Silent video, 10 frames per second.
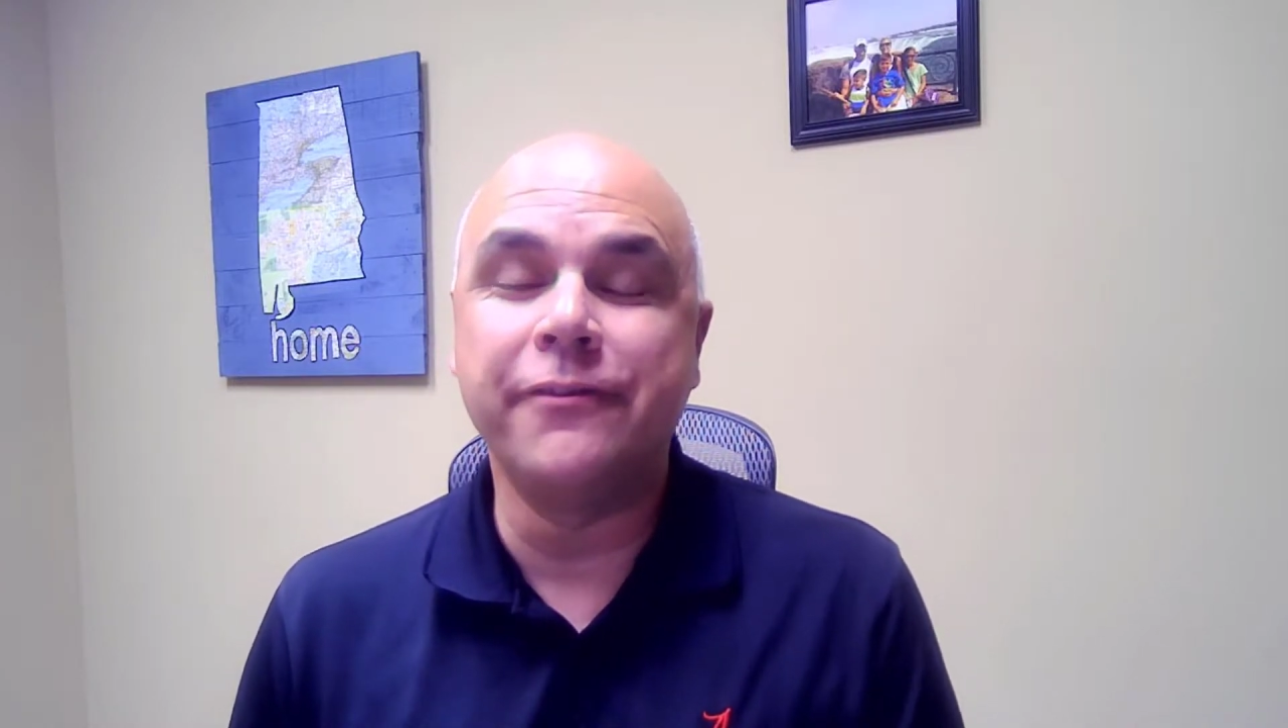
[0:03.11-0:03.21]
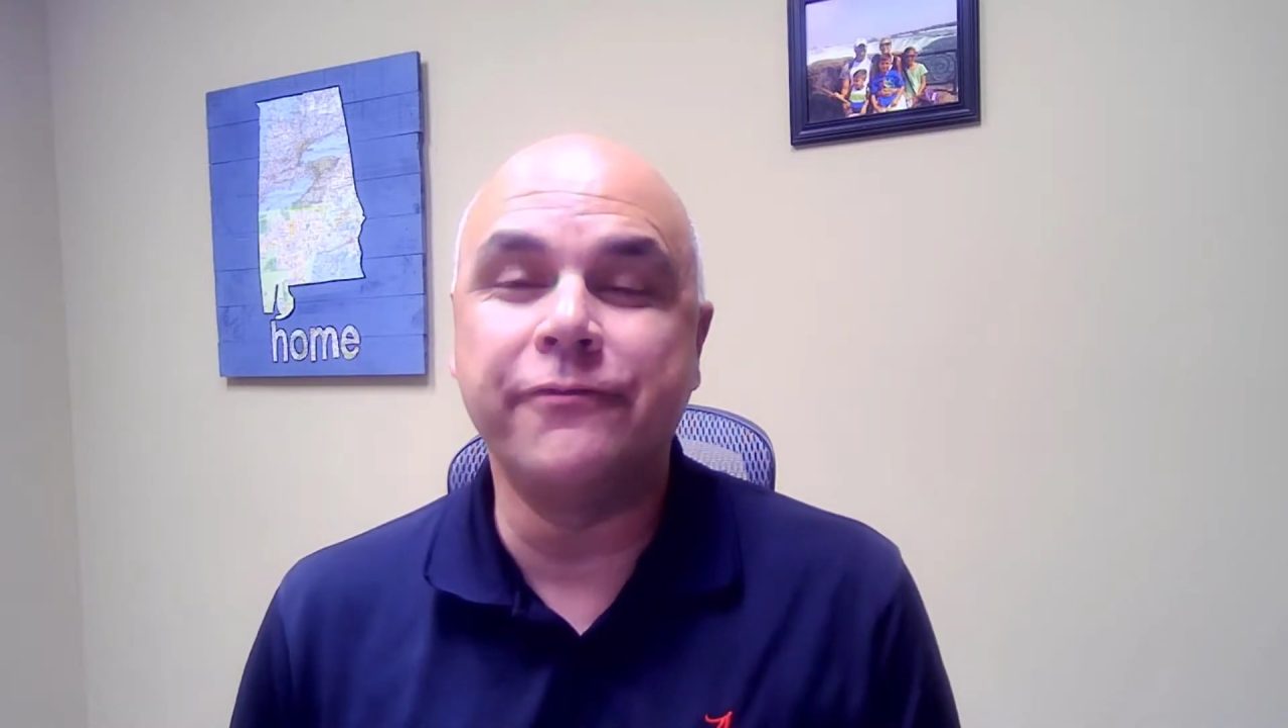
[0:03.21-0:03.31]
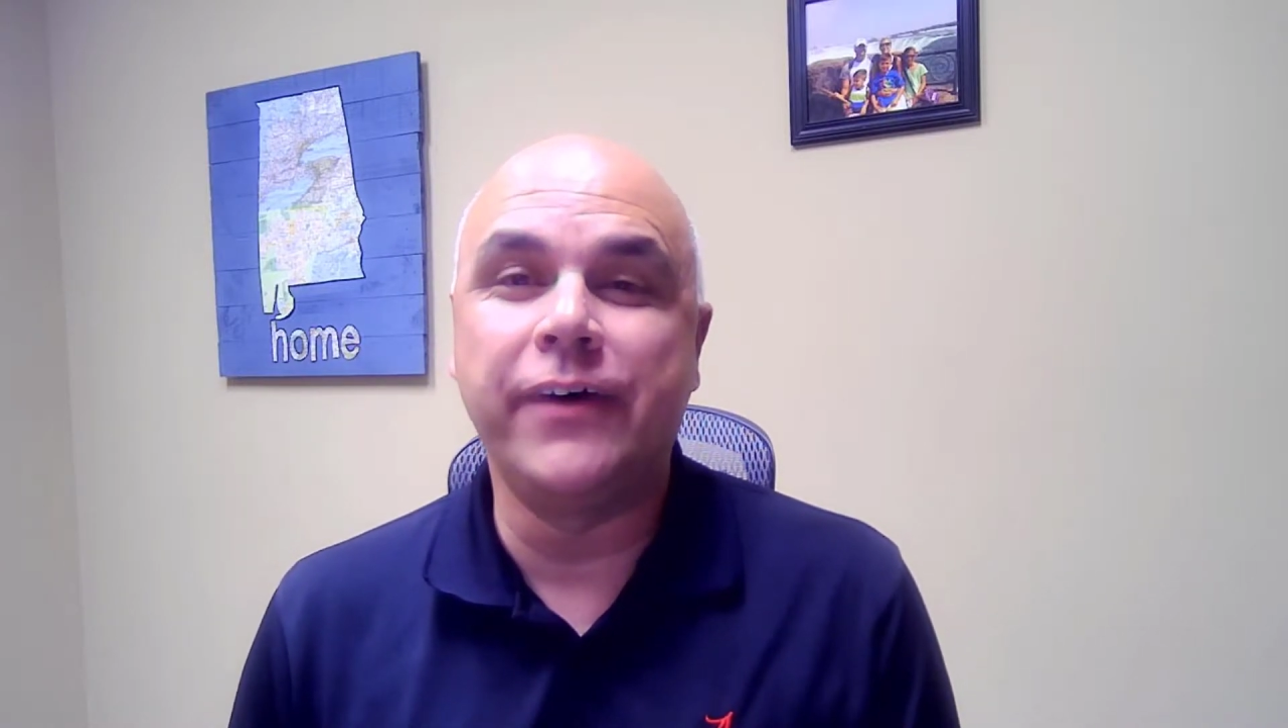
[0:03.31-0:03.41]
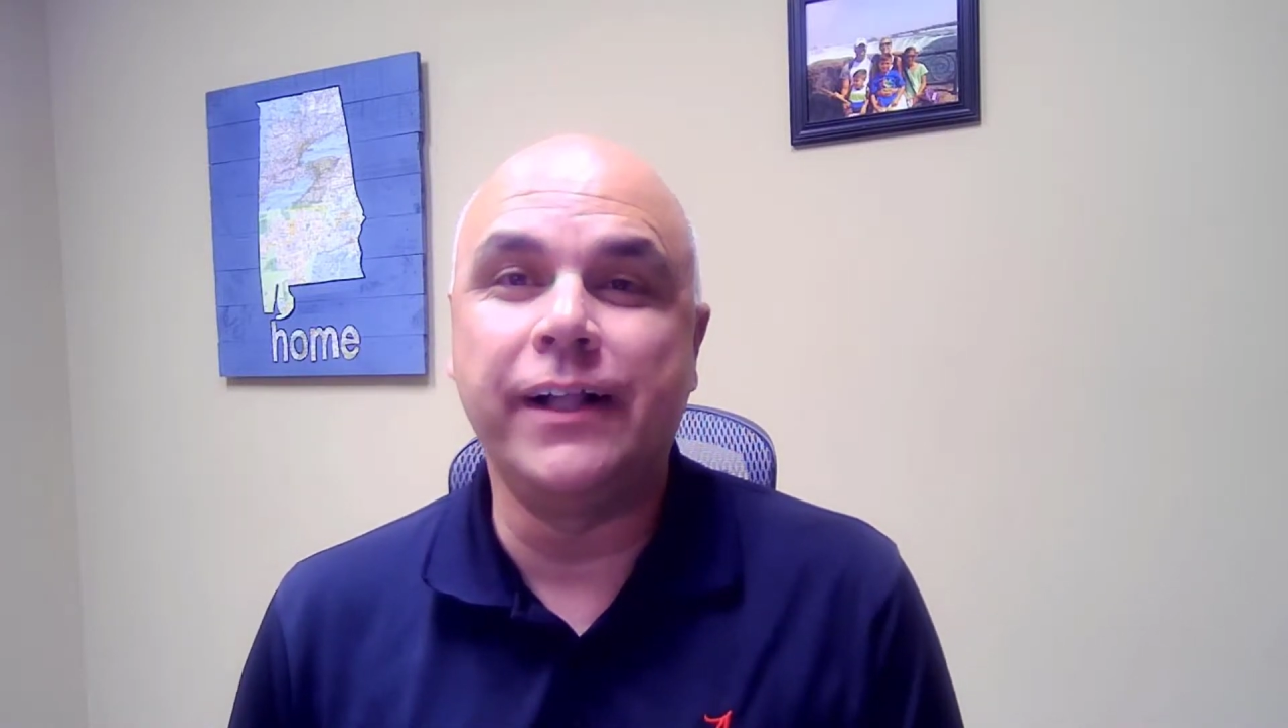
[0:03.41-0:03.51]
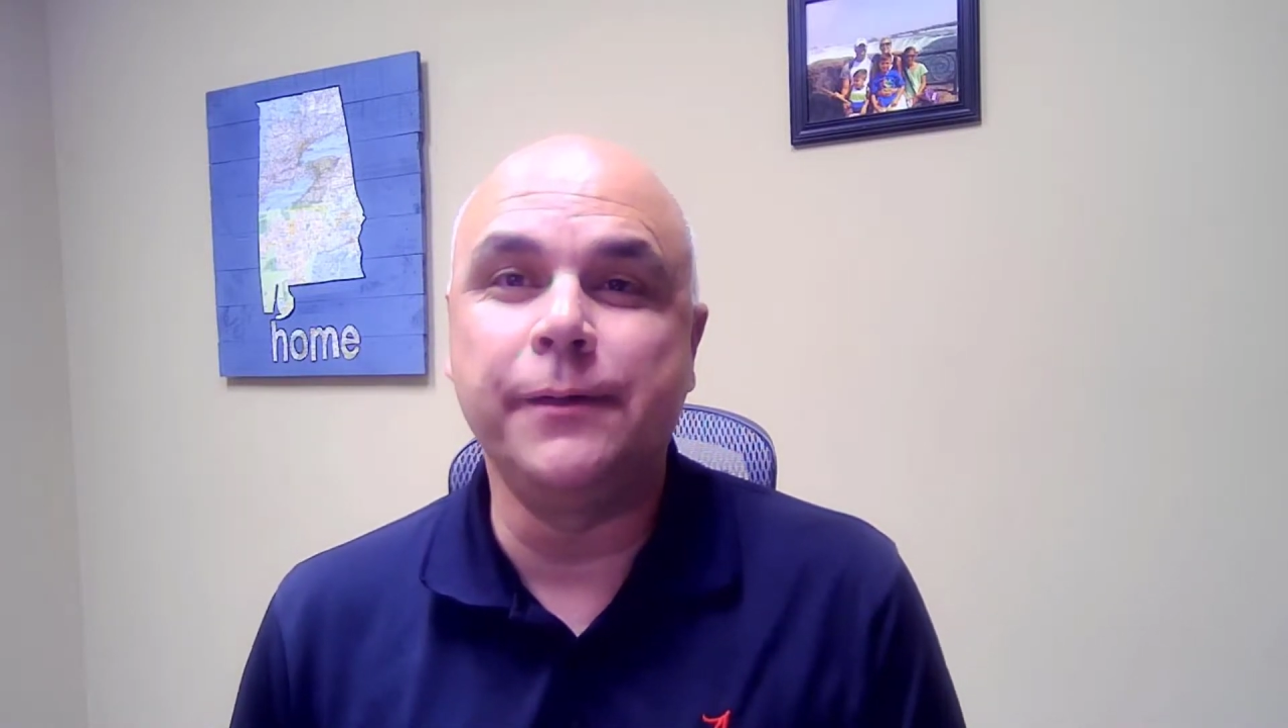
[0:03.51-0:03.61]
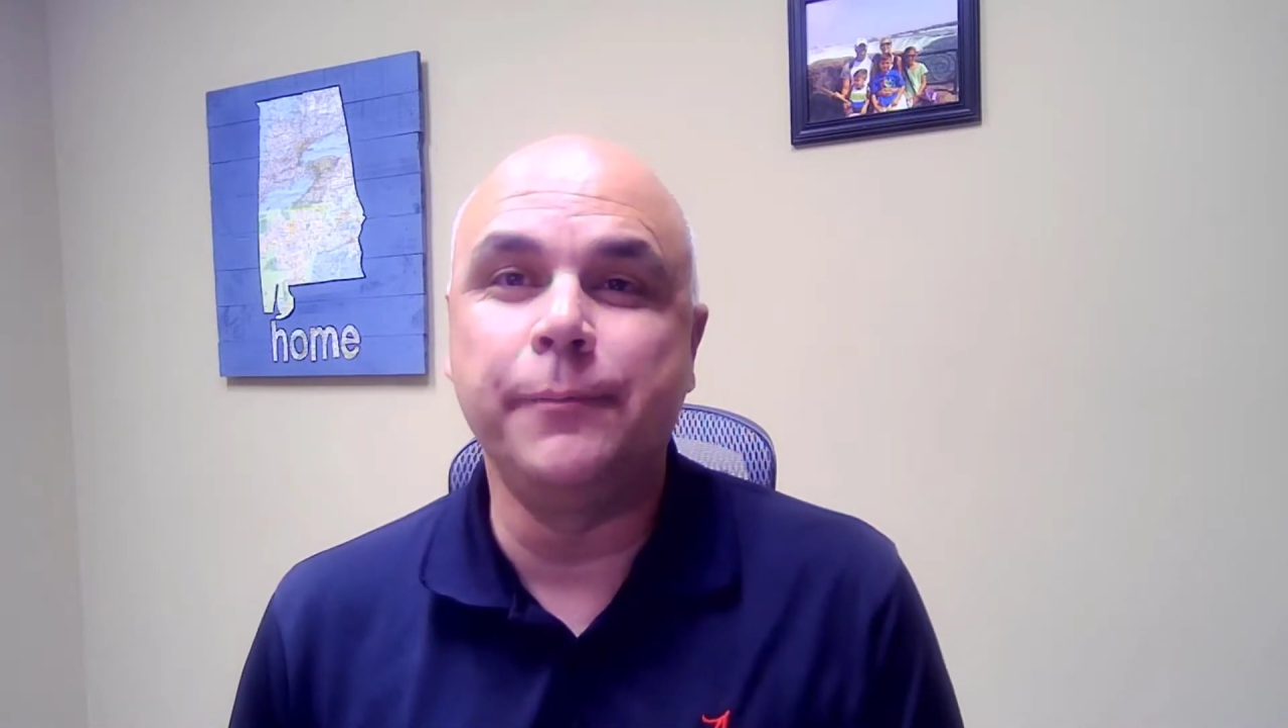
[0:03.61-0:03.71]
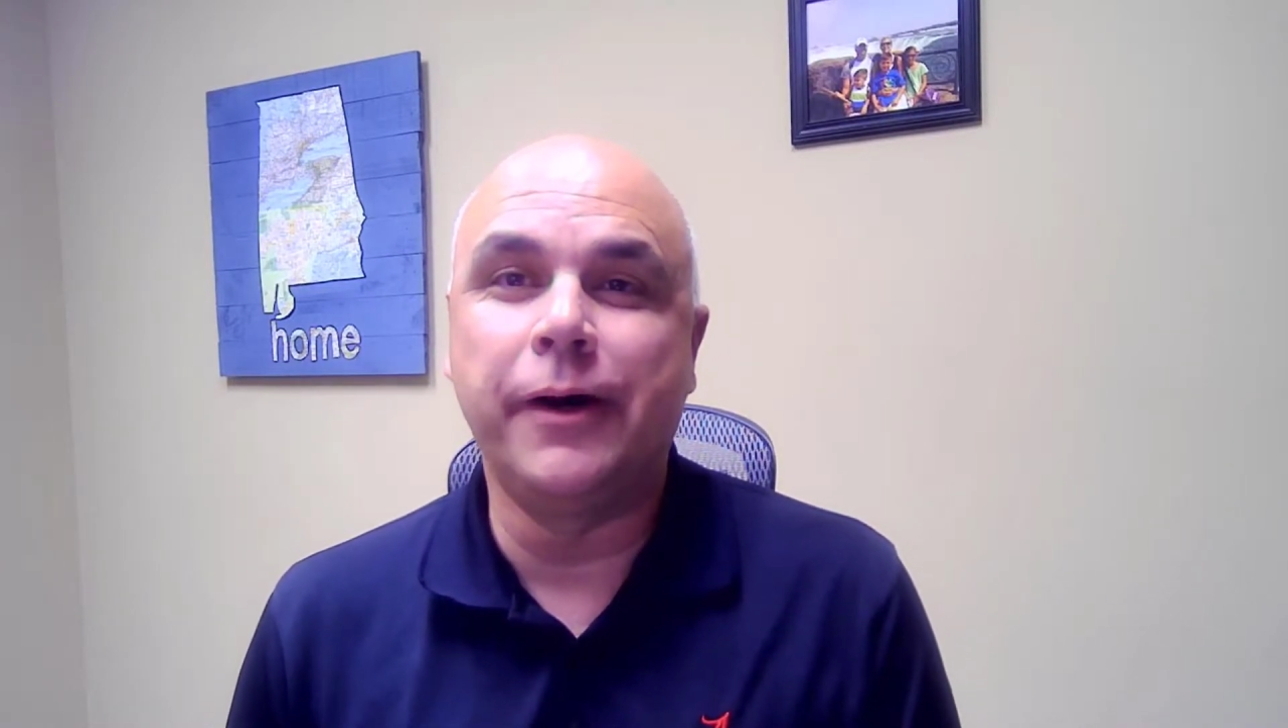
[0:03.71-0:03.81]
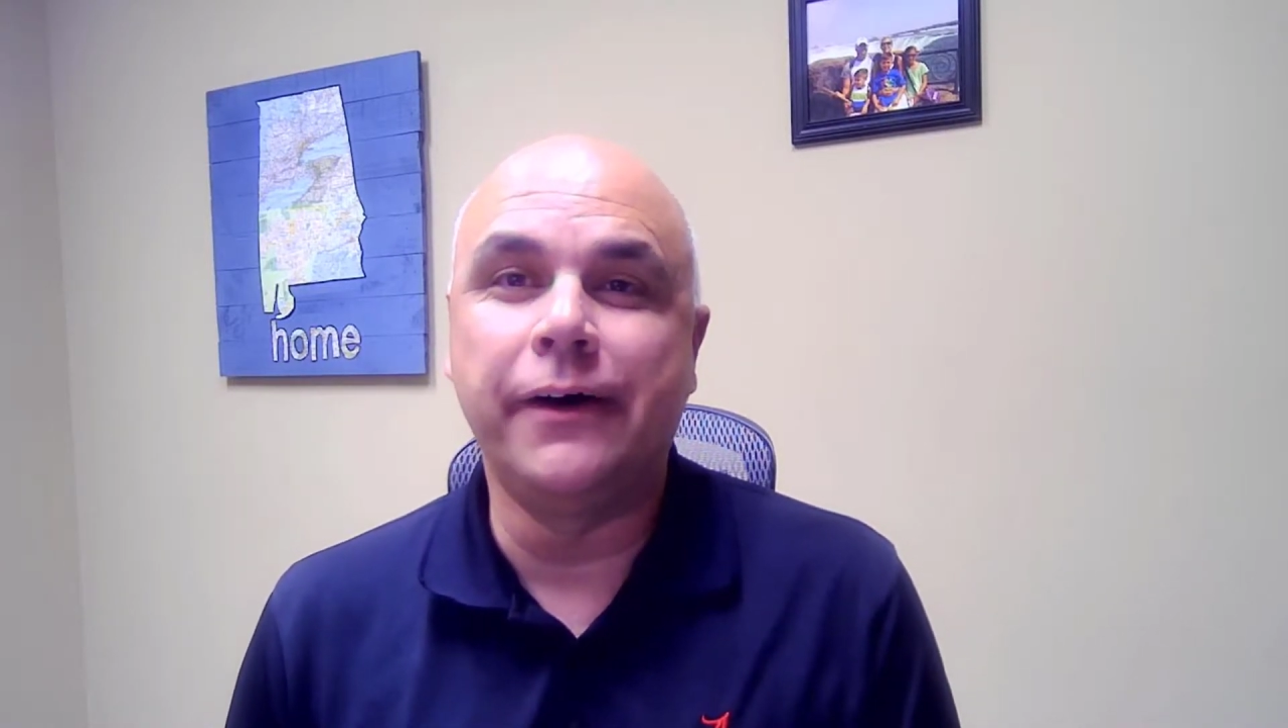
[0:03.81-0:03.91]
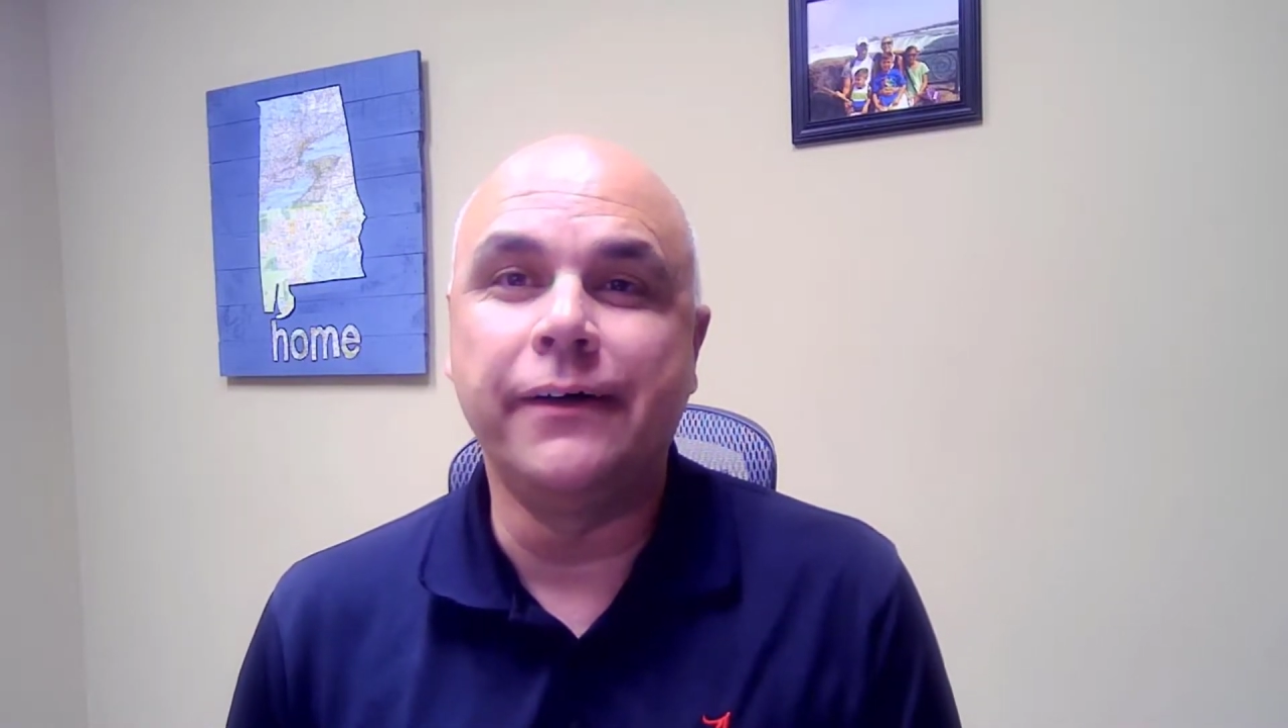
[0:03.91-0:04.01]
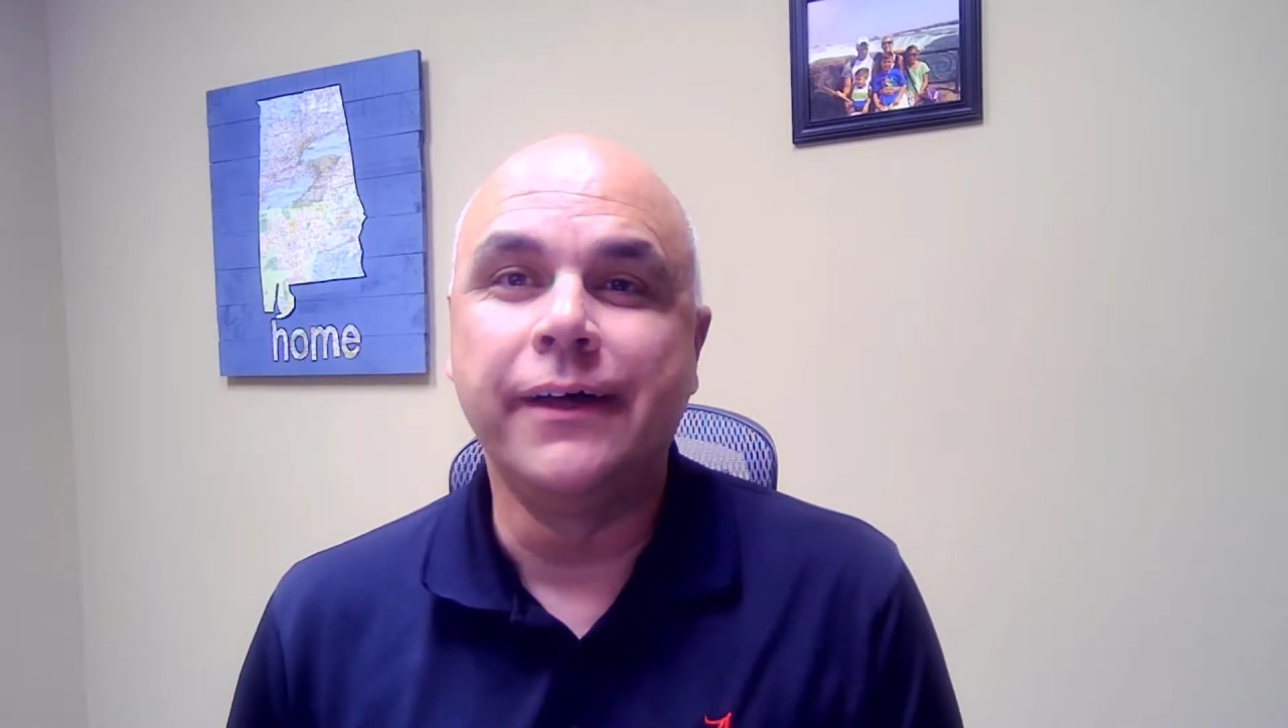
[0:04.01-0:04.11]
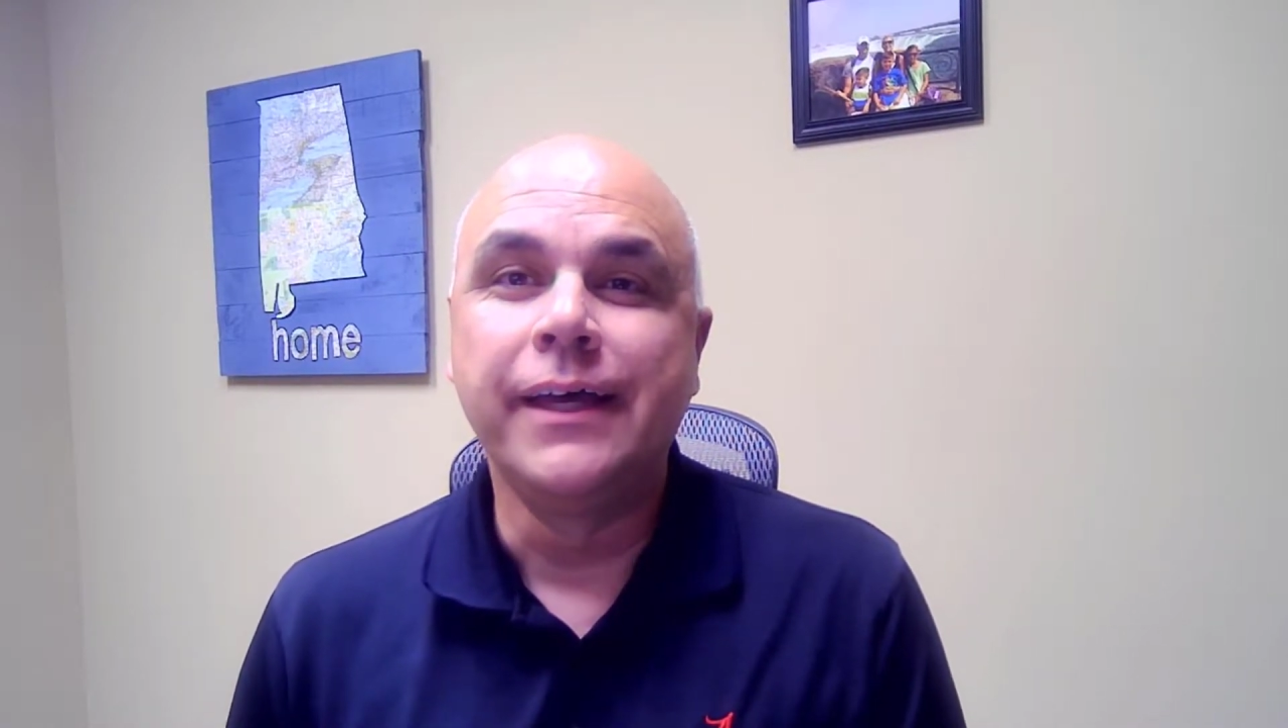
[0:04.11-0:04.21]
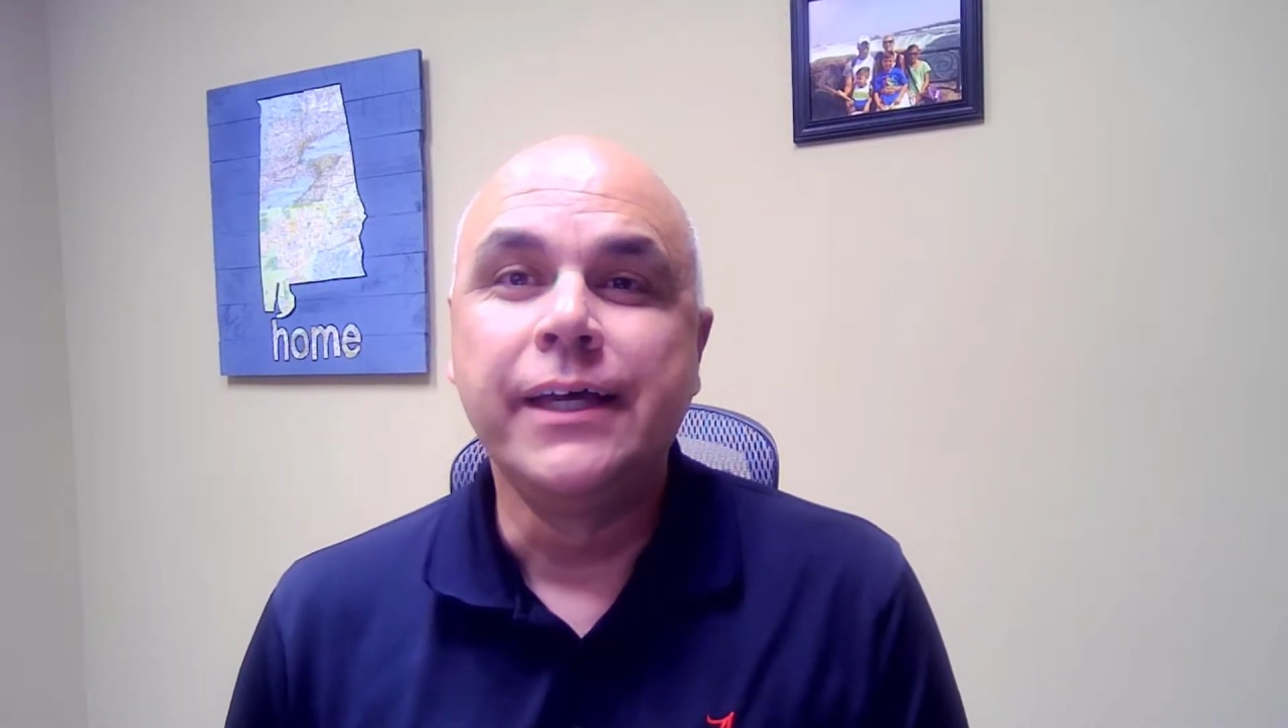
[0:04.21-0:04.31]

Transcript: at Volleyball.